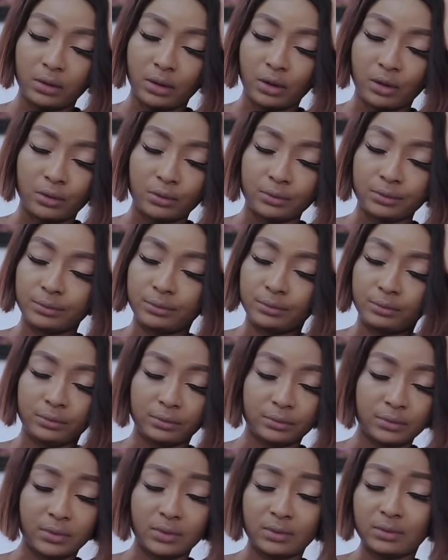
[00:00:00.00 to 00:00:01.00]
No,
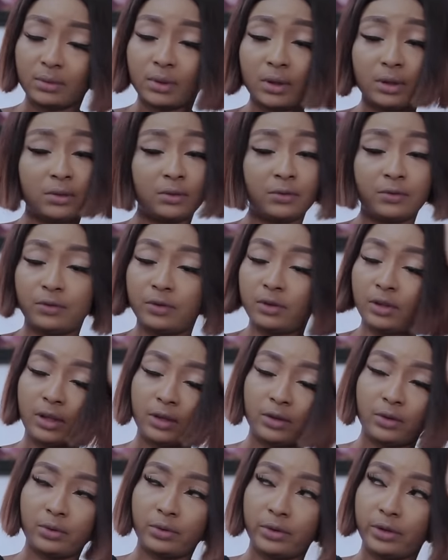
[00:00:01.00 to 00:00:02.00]
I don't feel
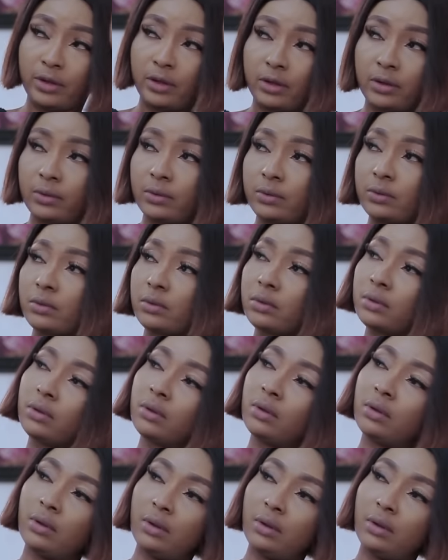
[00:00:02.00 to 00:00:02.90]
like going out.